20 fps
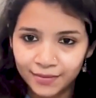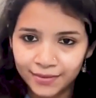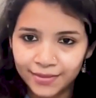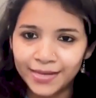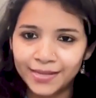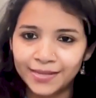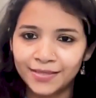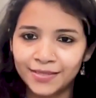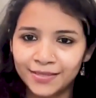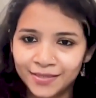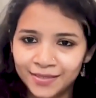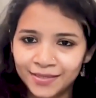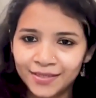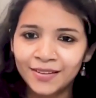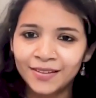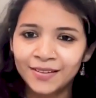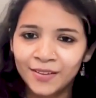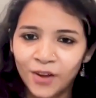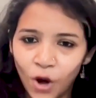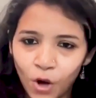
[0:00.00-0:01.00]
Yes,
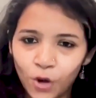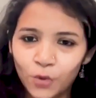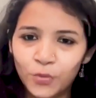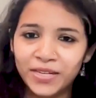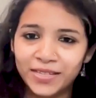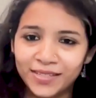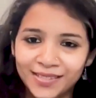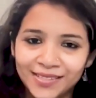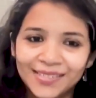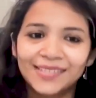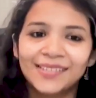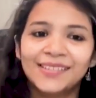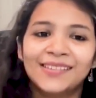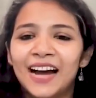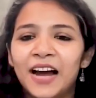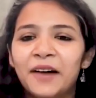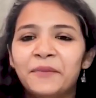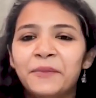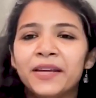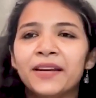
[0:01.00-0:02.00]
always.
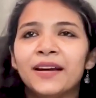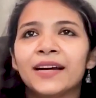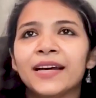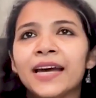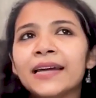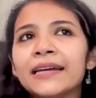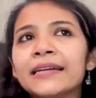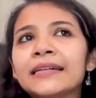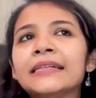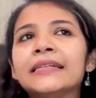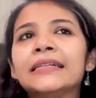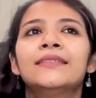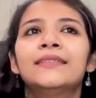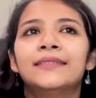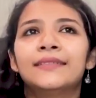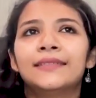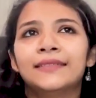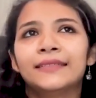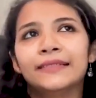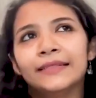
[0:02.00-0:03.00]
I mean, again,
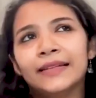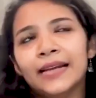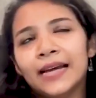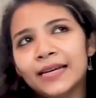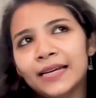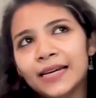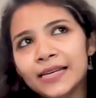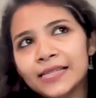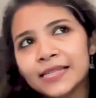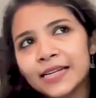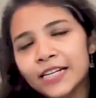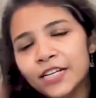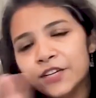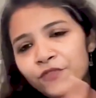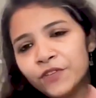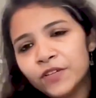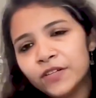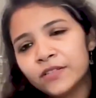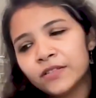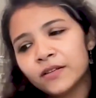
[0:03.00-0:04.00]
like I said,
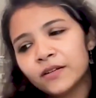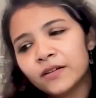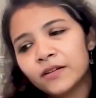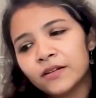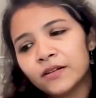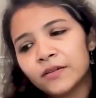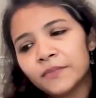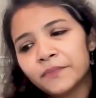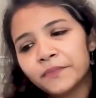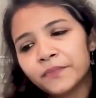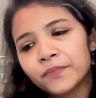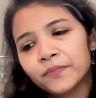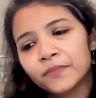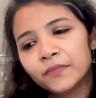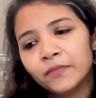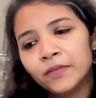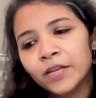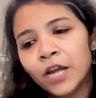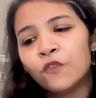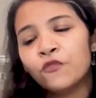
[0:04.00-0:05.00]
if it's
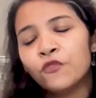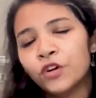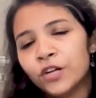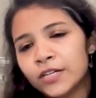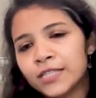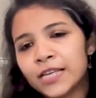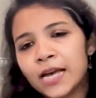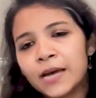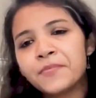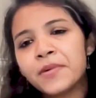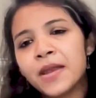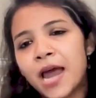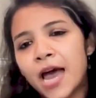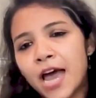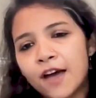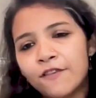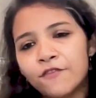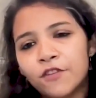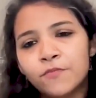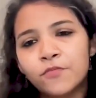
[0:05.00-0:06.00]
now for example, I
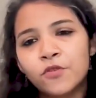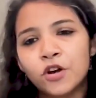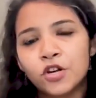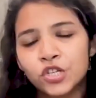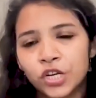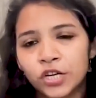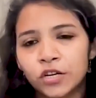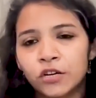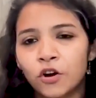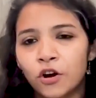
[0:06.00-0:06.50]
have a project